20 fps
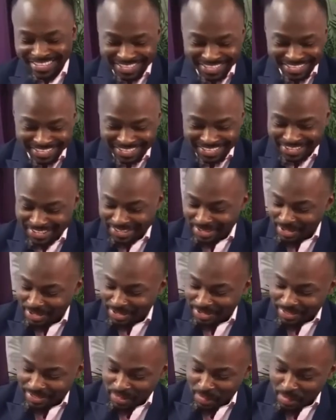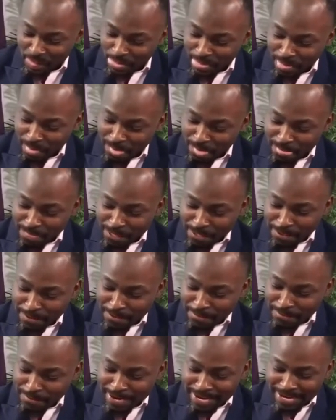Amen.
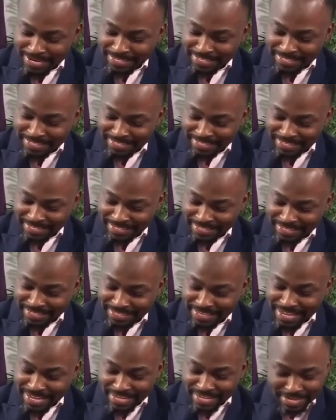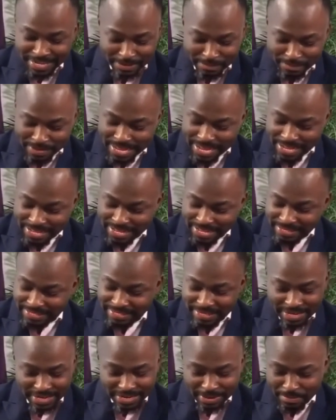All right. Sanda blaka
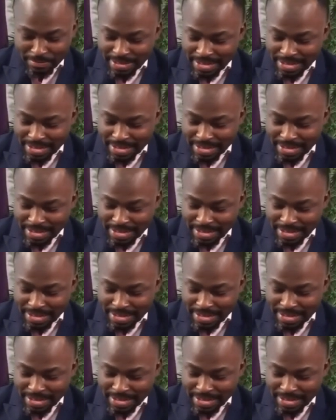tale